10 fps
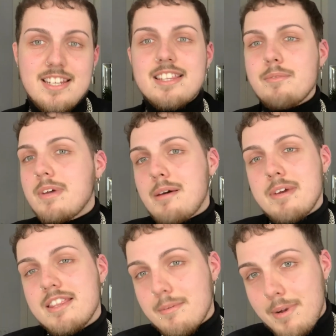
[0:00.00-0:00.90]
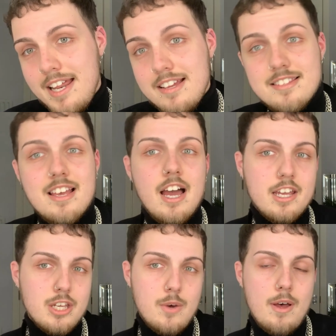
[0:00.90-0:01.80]
and then when I'm in the place, I
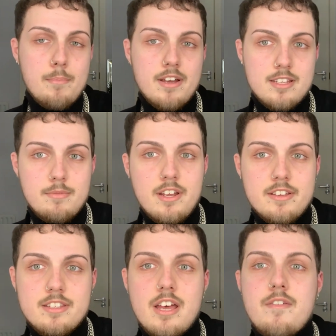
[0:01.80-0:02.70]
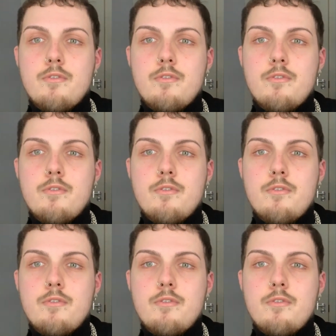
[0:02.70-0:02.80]
can go out and buy some nice stuff.